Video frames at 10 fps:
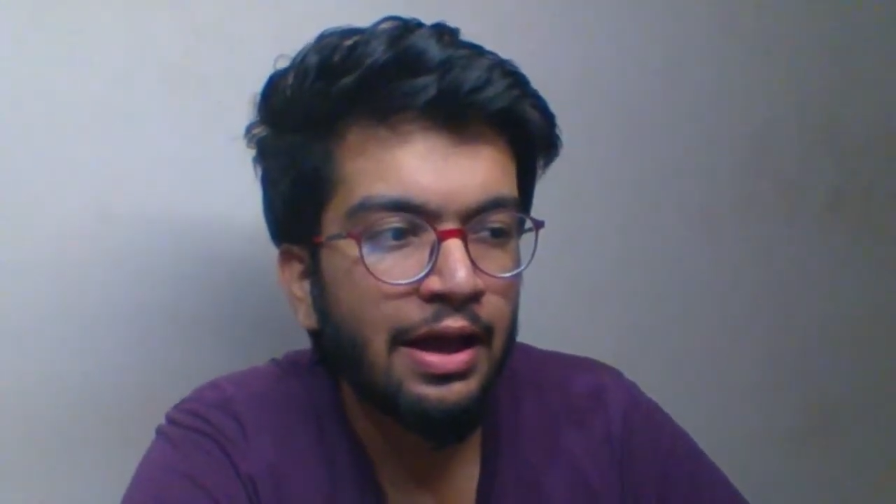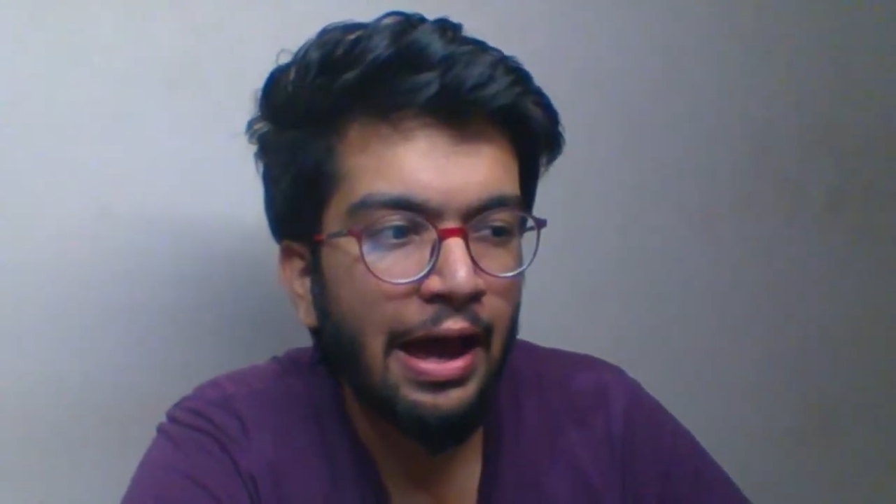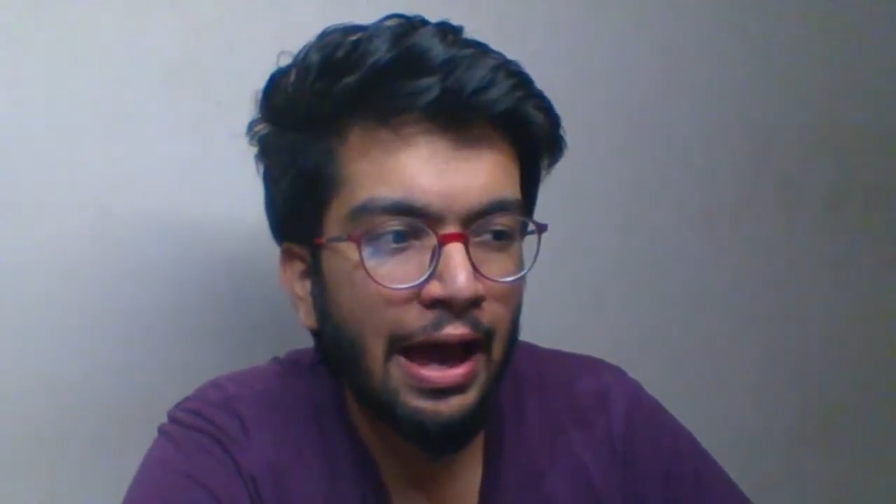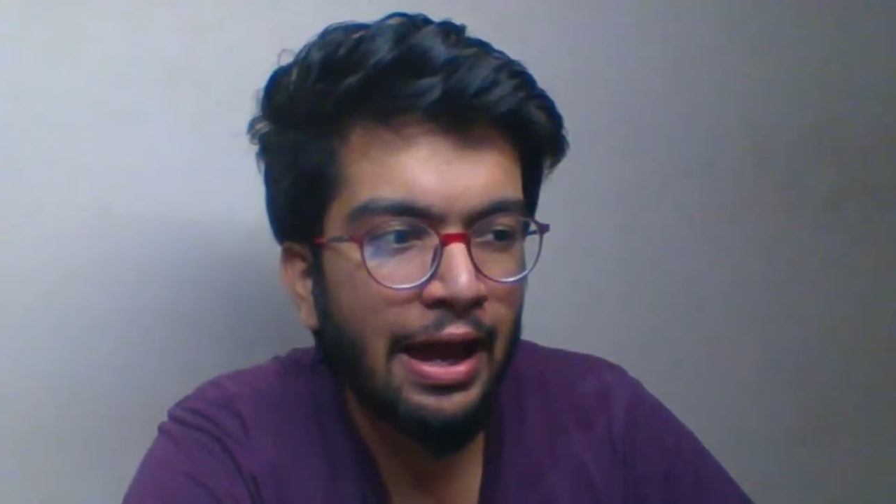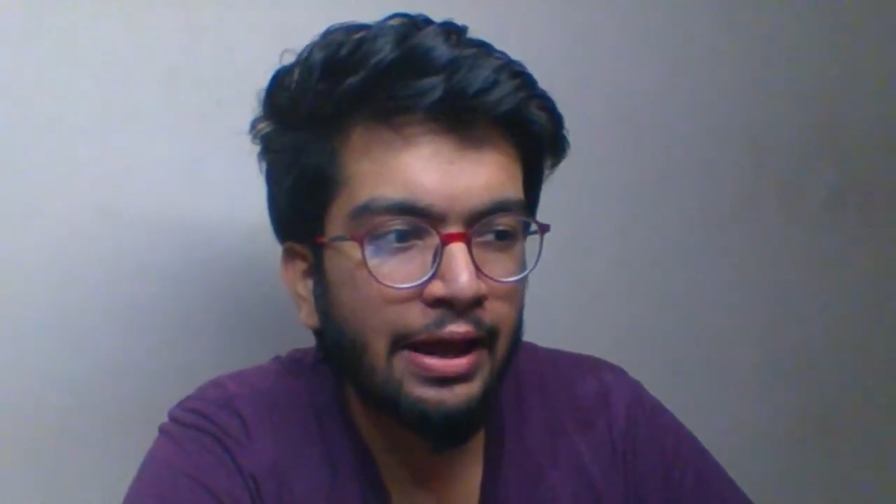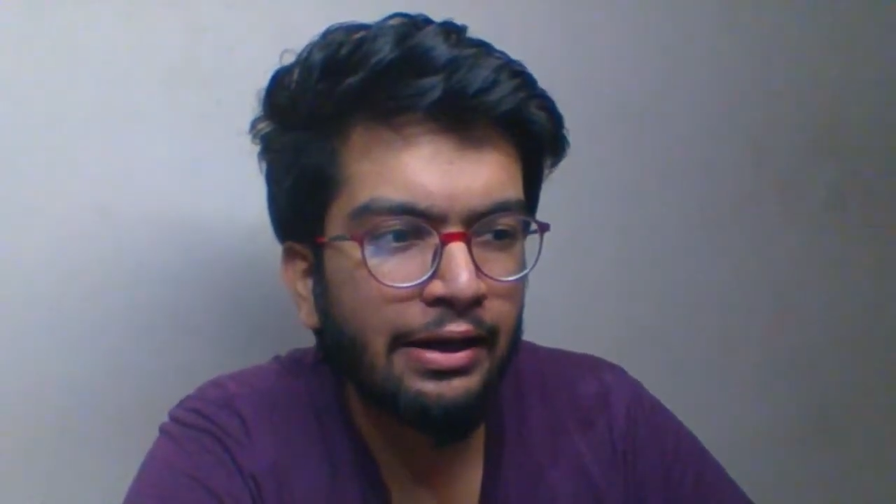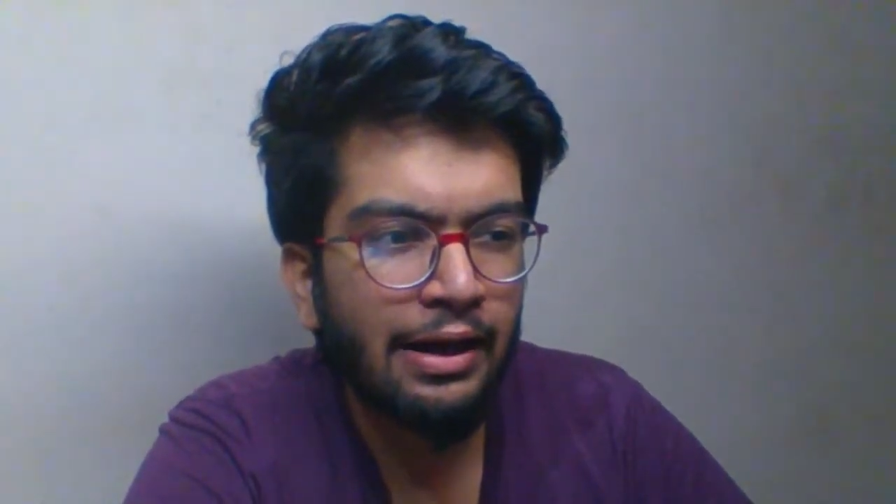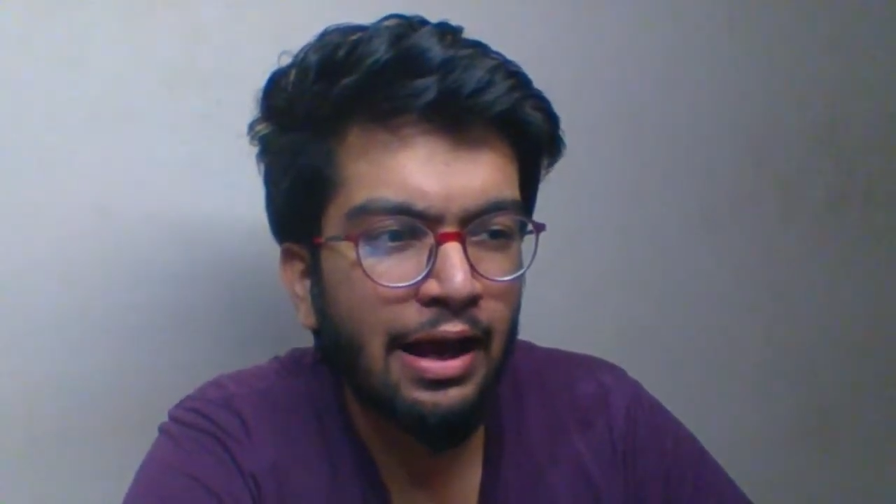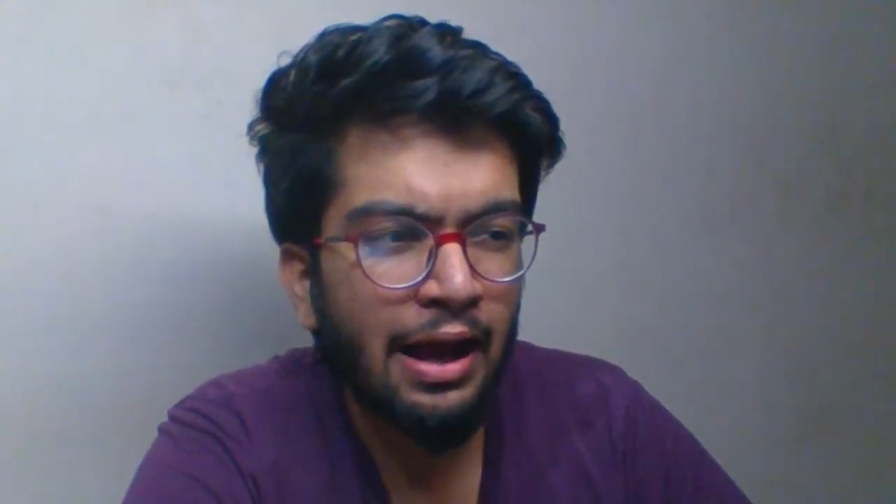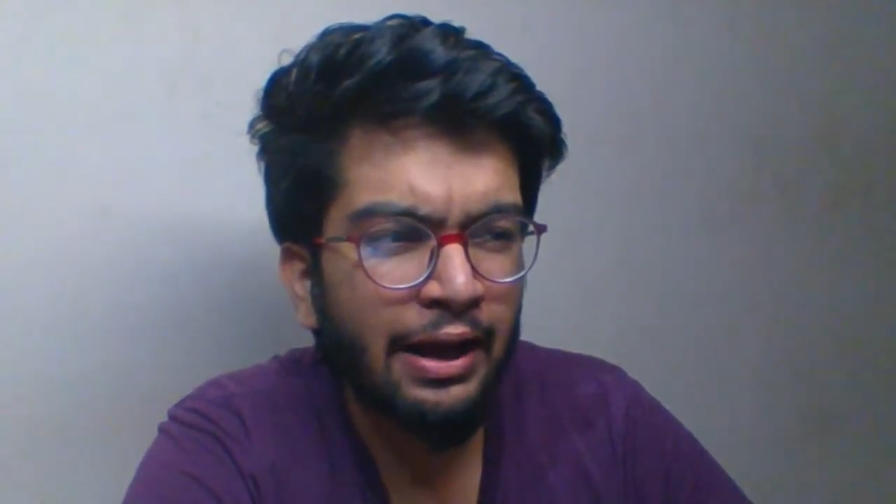
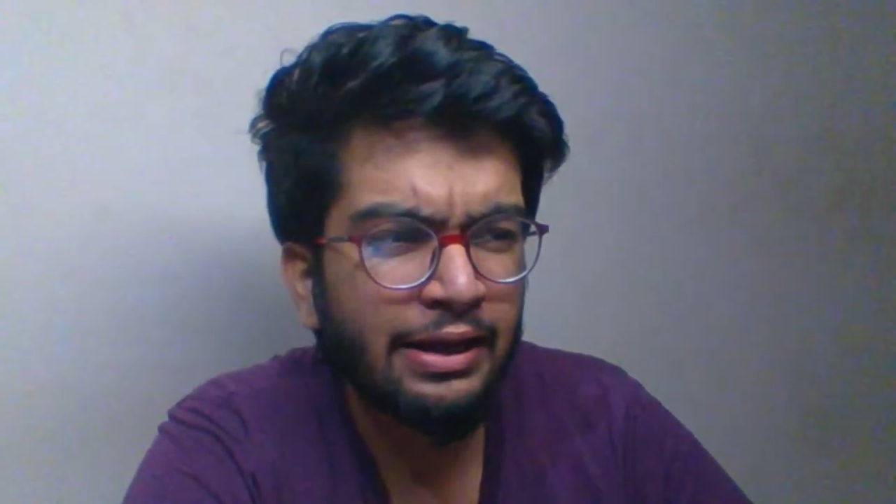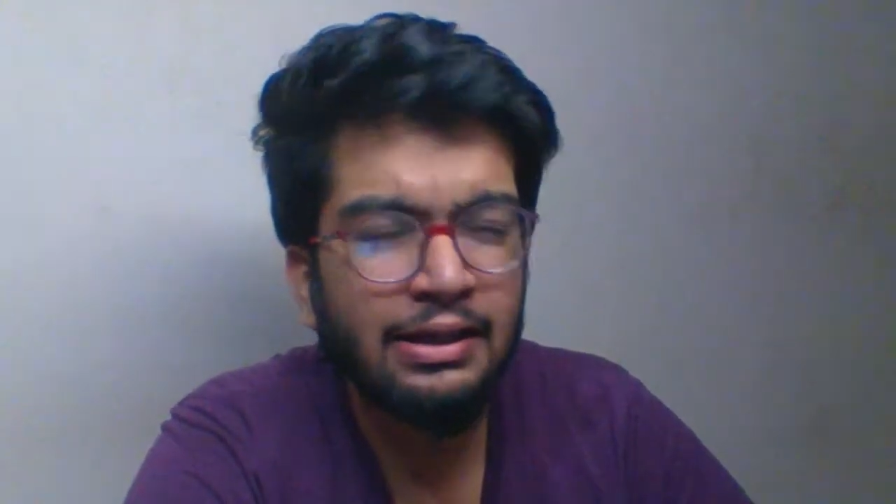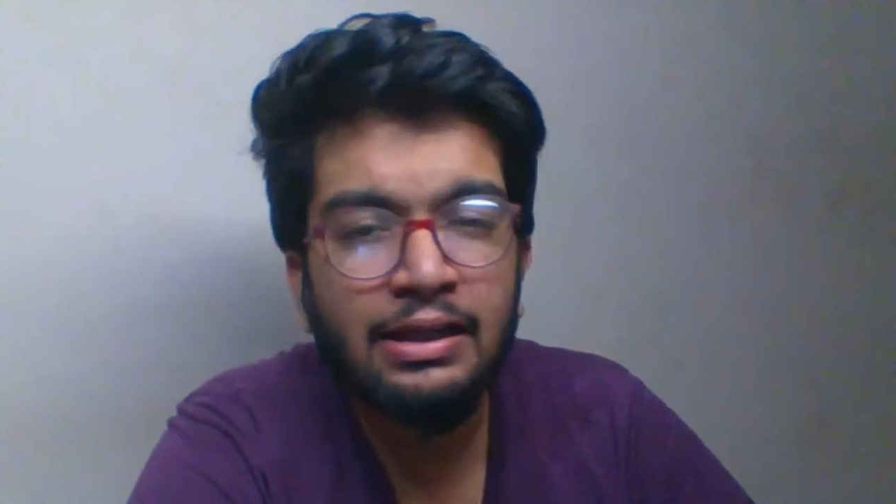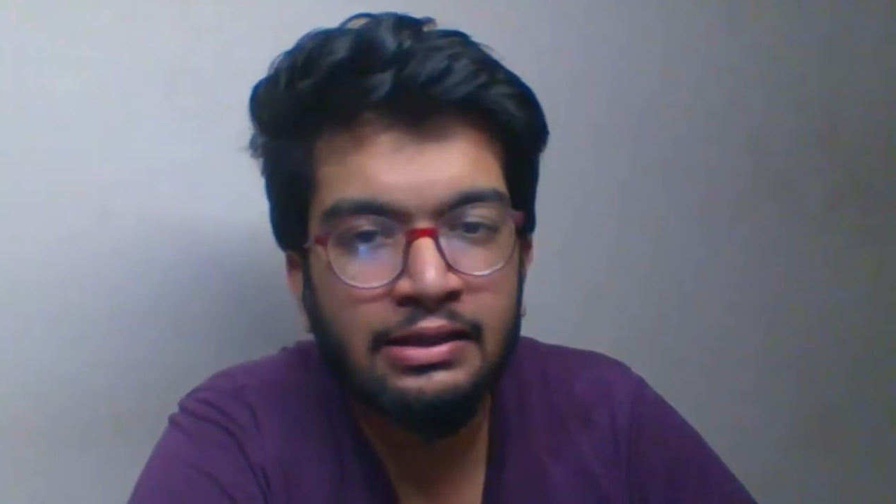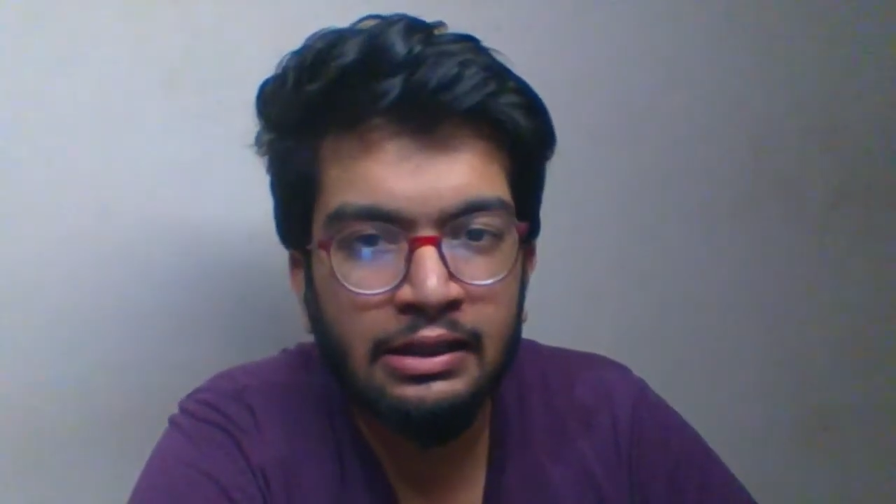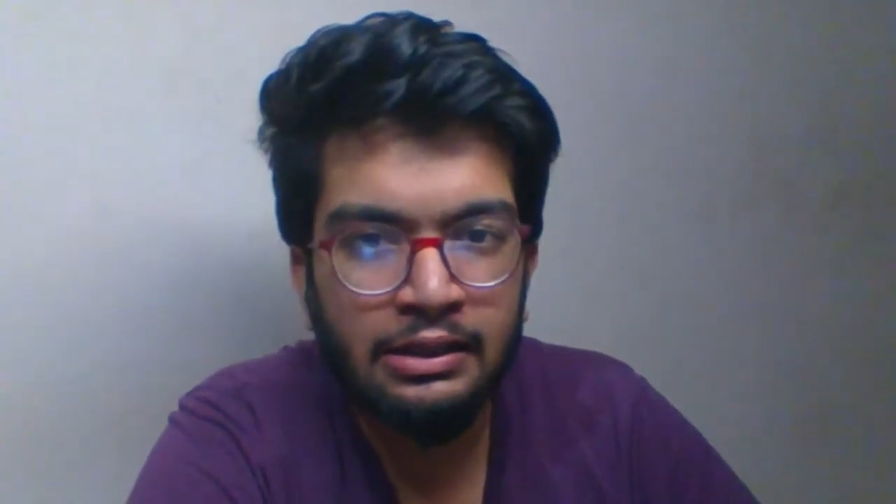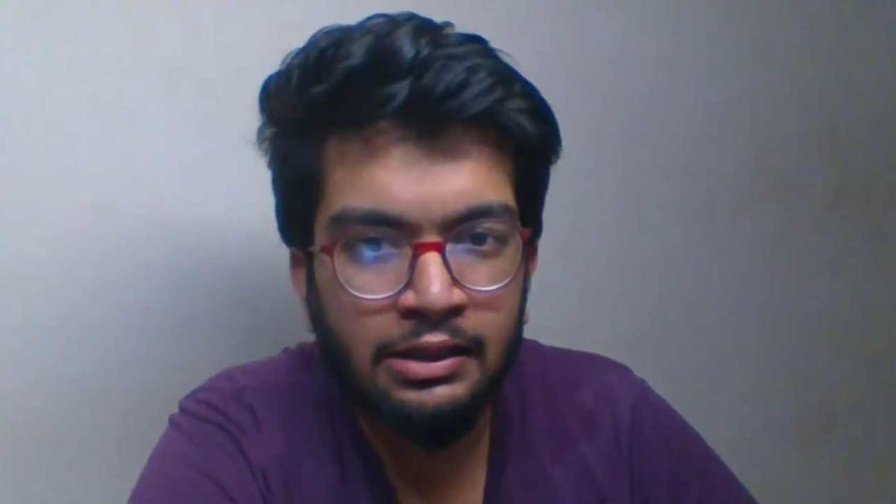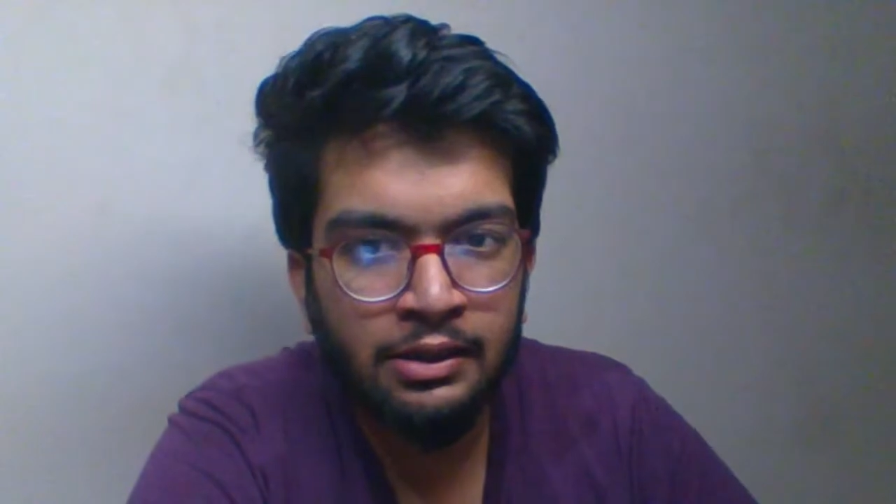and I clicked it.